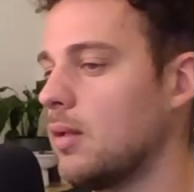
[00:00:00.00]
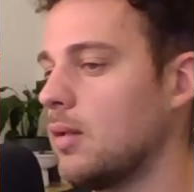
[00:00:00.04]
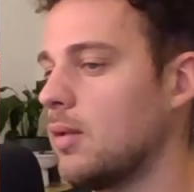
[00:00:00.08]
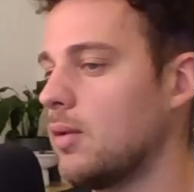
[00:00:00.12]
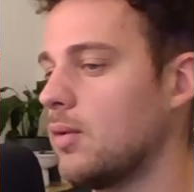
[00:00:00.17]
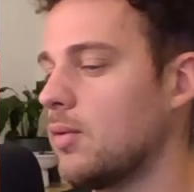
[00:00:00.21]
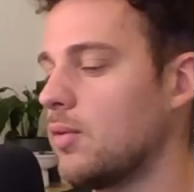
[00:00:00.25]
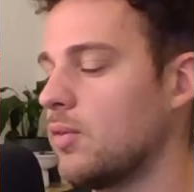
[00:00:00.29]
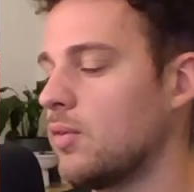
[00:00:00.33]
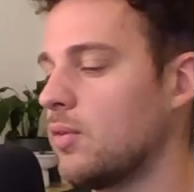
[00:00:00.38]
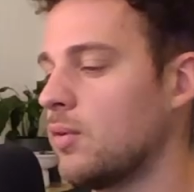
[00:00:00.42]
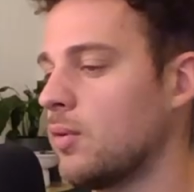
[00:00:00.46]

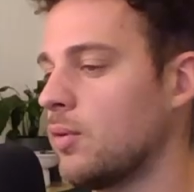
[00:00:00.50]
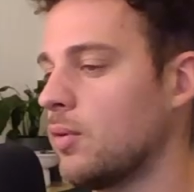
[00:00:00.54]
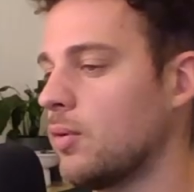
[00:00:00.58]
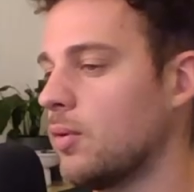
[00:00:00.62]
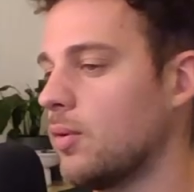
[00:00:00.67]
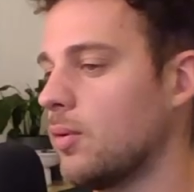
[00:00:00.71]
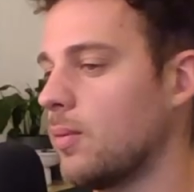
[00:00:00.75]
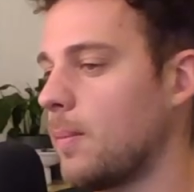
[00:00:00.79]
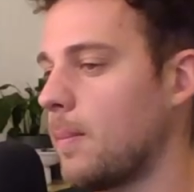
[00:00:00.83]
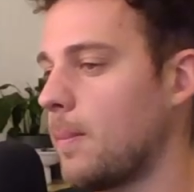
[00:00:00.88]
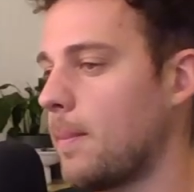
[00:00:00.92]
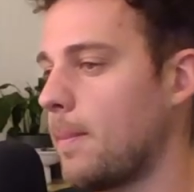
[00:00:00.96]

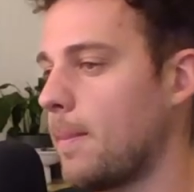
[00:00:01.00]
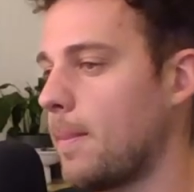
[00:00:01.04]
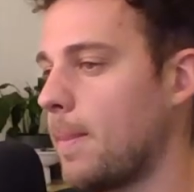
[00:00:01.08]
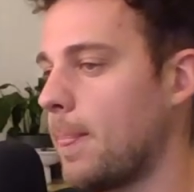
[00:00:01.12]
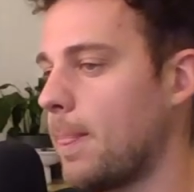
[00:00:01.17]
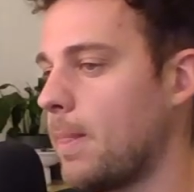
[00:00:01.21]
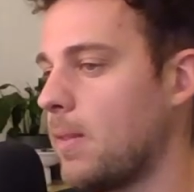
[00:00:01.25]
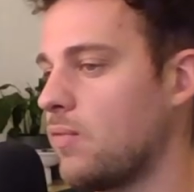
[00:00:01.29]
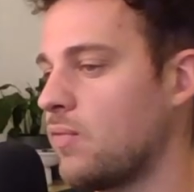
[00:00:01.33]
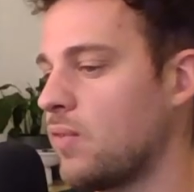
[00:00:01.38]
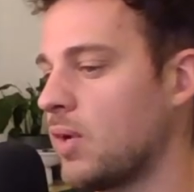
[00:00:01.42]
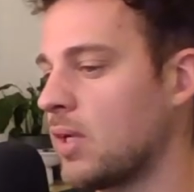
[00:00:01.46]
So
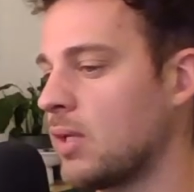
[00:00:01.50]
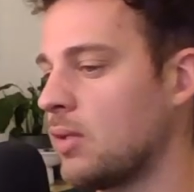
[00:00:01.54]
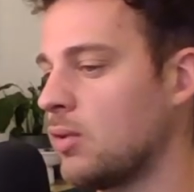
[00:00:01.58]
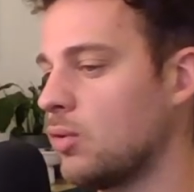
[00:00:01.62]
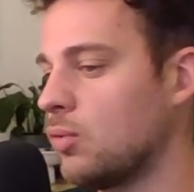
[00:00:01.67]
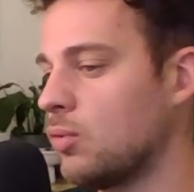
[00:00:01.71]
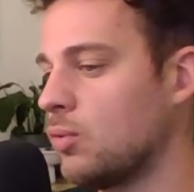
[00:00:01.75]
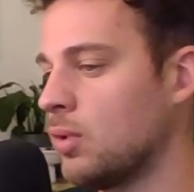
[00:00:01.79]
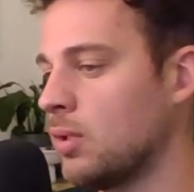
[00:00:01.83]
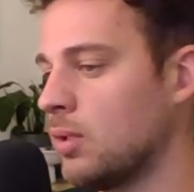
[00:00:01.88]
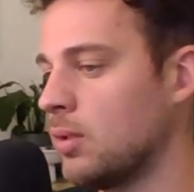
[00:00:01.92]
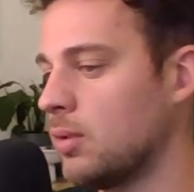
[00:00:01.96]
if I can
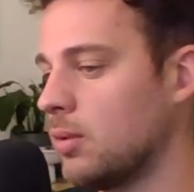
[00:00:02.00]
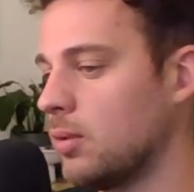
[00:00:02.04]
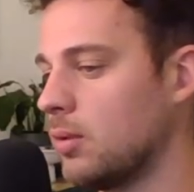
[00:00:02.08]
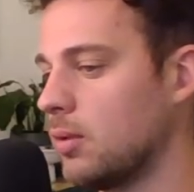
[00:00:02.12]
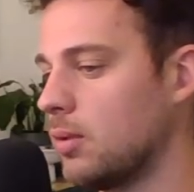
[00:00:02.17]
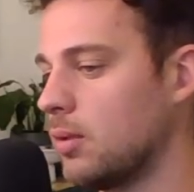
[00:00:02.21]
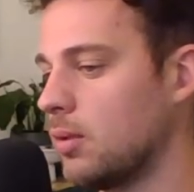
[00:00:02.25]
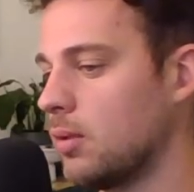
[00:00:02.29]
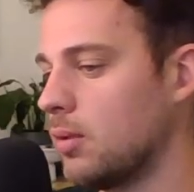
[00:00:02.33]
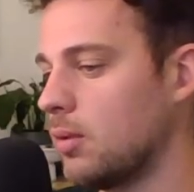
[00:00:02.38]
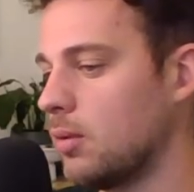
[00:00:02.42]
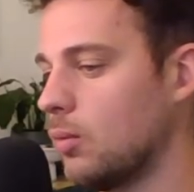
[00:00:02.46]
do it in
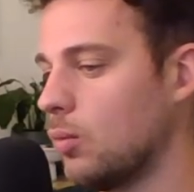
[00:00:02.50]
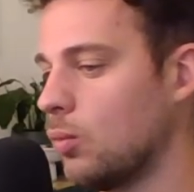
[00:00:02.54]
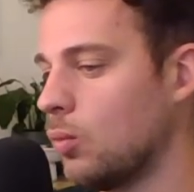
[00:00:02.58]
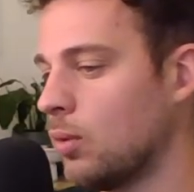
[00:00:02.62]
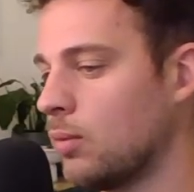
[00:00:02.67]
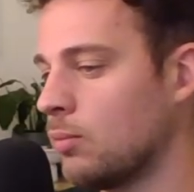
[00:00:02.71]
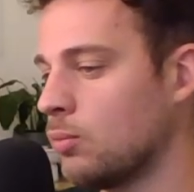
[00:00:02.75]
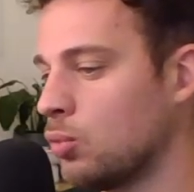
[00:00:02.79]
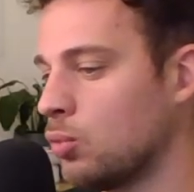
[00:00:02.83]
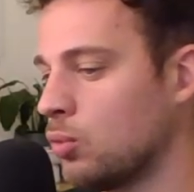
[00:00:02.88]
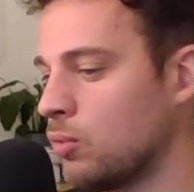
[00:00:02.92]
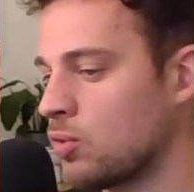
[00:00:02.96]

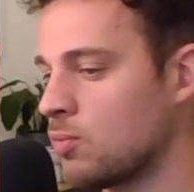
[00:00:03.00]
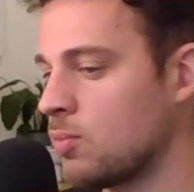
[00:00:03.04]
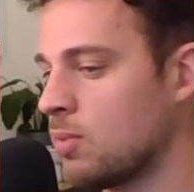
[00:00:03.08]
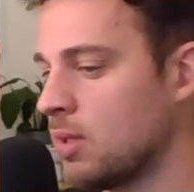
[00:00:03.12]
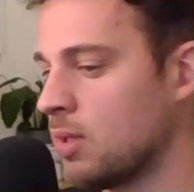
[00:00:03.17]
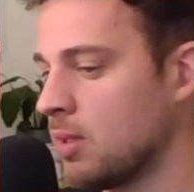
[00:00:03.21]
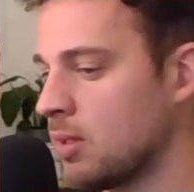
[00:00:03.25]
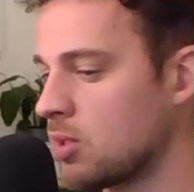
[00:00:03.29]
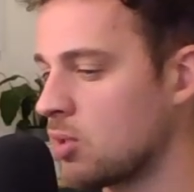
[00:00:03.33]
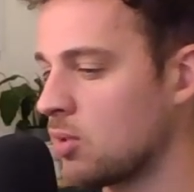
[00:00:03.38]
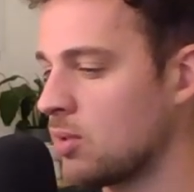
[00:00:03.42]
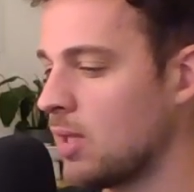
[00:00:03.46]
1 move is
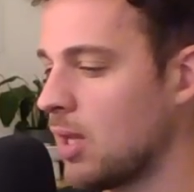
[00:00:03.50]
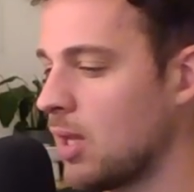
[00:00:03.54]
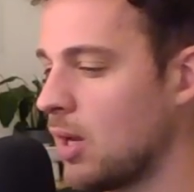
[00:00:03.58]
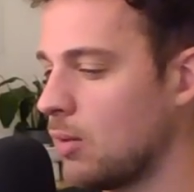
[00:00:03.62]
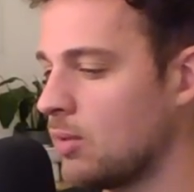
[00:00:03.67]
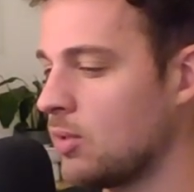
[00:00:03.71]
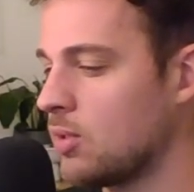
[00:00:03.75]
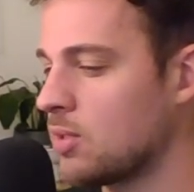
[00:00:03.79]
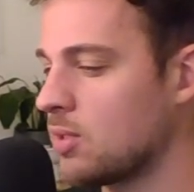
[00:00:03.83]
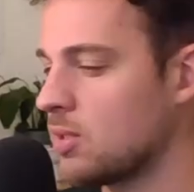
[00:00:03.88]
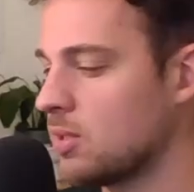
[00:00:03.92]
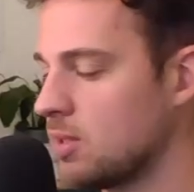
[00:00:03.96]
better. So now
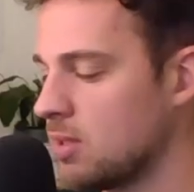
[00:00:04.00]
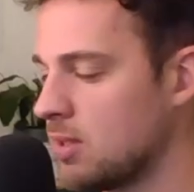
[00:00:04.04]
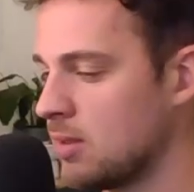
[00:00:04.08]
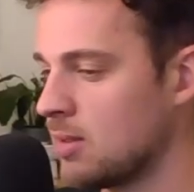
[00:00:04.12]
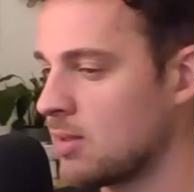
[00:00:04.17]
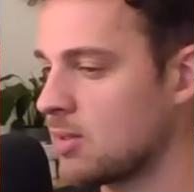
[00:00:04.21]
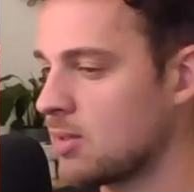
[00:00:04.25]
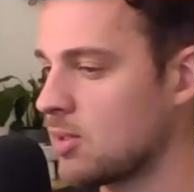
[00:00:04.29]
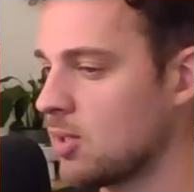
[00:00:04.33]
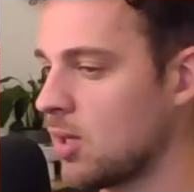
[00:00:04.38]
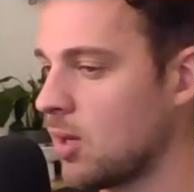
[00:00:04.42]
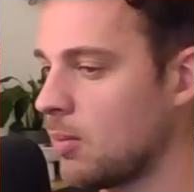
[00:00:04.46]
he doesn't see
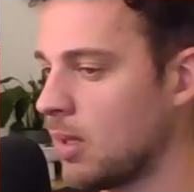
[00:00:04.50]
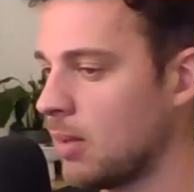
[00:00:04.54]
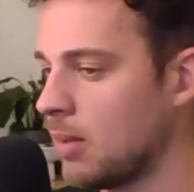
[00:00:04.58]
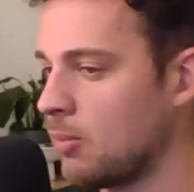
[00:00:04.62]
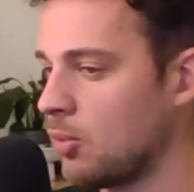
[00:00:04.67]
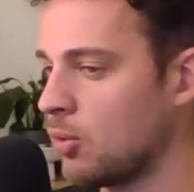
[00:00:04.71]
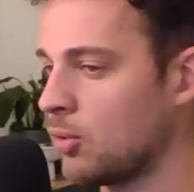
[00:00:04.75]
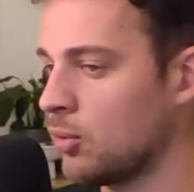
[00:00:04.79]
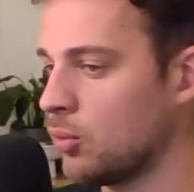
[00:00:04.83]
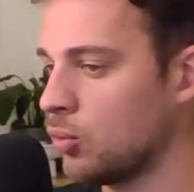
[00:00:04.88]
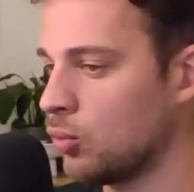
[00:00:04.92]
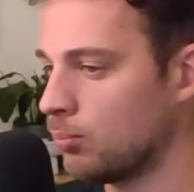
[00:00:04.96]
this coming. I'm
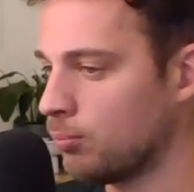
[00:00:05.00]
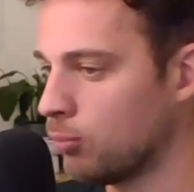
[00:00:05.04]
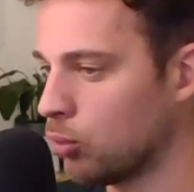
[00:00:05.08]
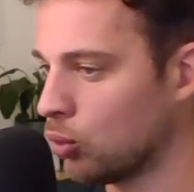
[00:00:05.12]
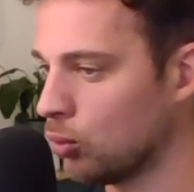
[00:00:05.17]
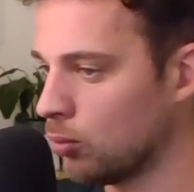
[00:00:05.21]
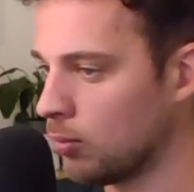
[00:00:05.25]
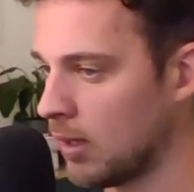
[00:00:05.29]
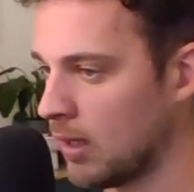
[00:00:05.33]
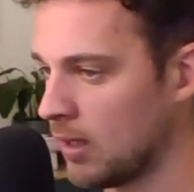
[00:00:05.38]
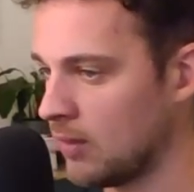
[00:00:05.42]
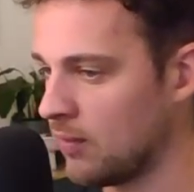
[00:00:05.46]
going to do
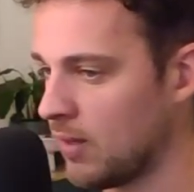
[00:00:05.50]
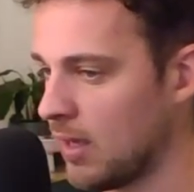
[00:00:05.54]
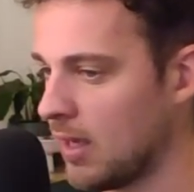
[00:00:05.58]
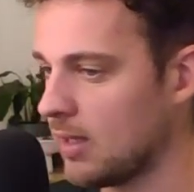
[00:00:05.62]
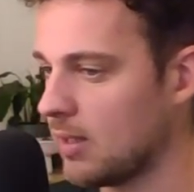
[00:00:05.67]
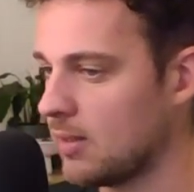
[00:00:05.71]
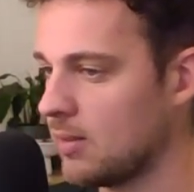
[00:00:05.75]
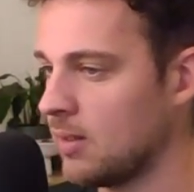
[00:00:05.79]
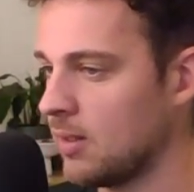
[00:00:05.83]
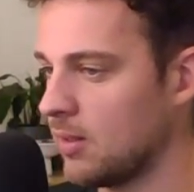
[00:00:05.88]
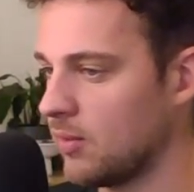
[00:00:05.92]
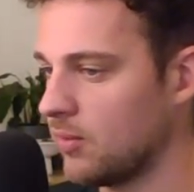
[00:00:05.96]
boom,
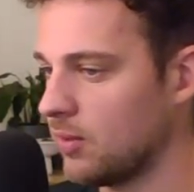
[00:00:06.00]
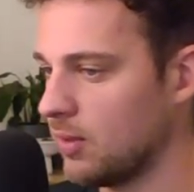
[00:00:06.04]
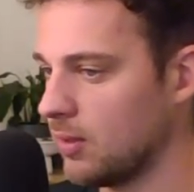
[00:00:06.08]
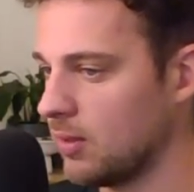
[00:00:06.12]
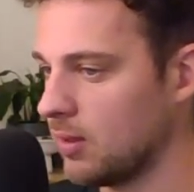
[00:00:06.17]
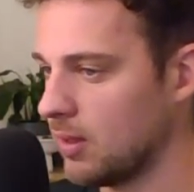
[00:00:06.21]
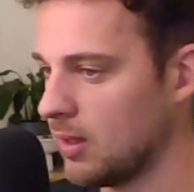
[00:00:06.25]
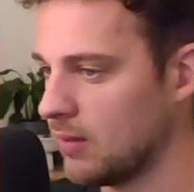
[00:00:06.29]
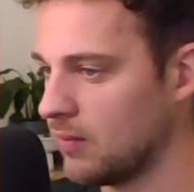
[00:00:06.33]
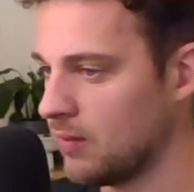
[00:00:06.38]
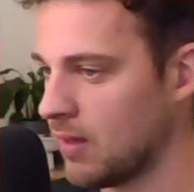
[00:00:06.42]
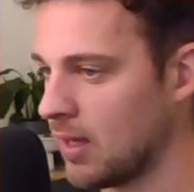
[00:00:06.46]
attack. Yeah, see,
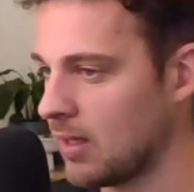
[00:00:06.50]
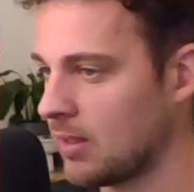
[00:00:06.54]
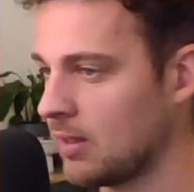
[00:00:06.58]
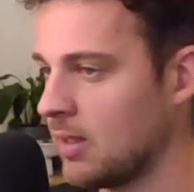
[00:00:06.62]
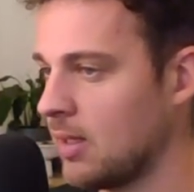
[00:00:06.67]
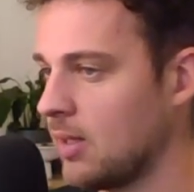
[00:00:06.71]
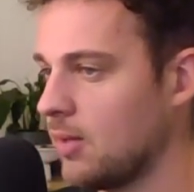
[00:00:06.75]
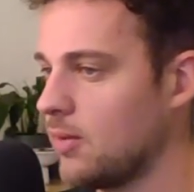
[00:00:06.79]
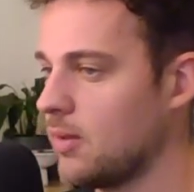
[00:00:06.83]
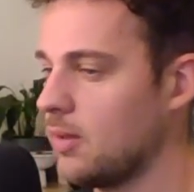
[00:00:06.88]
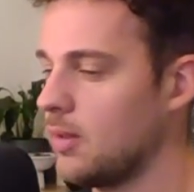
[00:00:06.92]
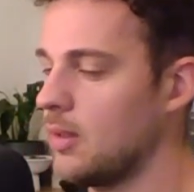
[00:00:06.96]
attack
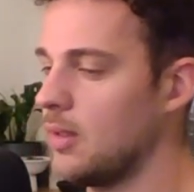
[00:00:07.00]
now.